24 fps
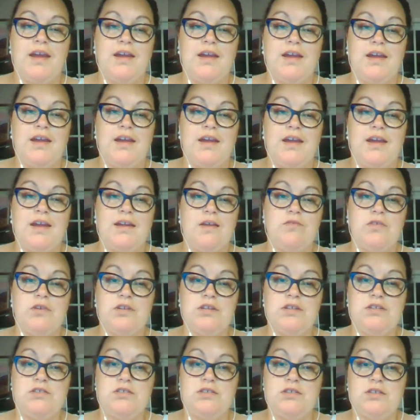And
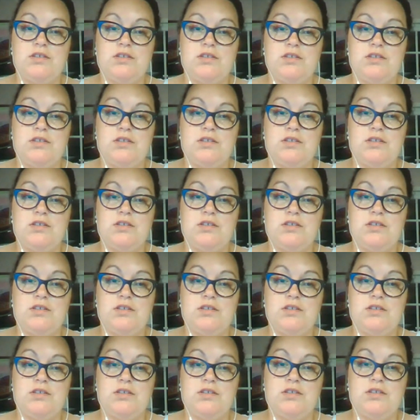that really took,
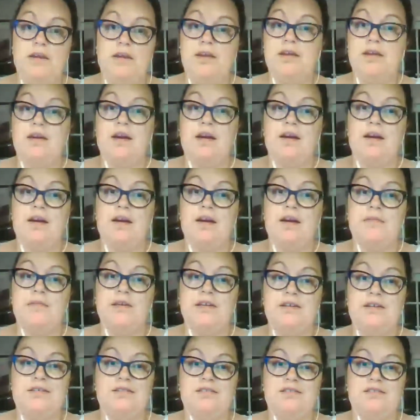
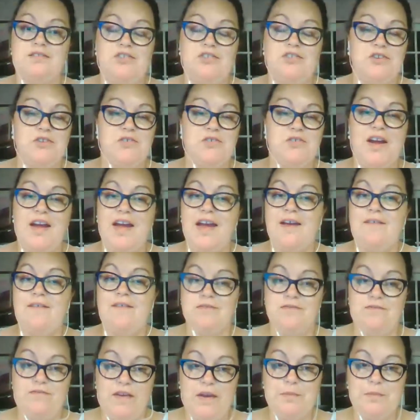because, not
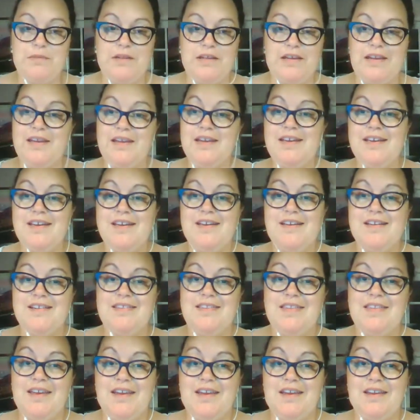having family,
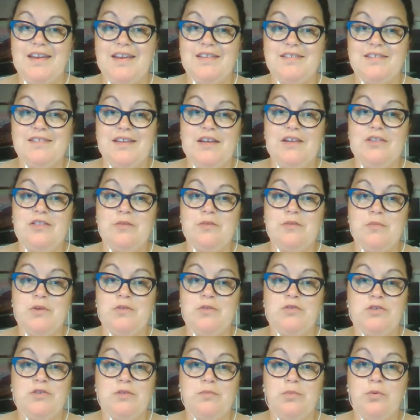they take the
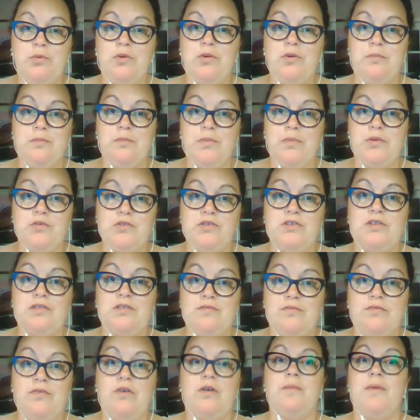most important
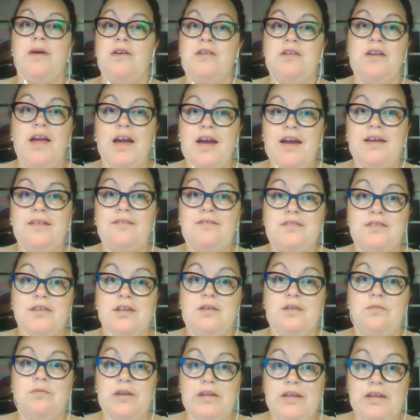person from our lives
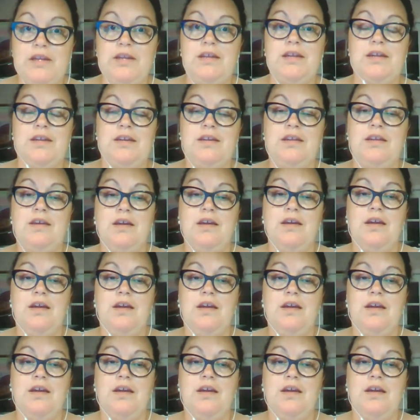that we needed.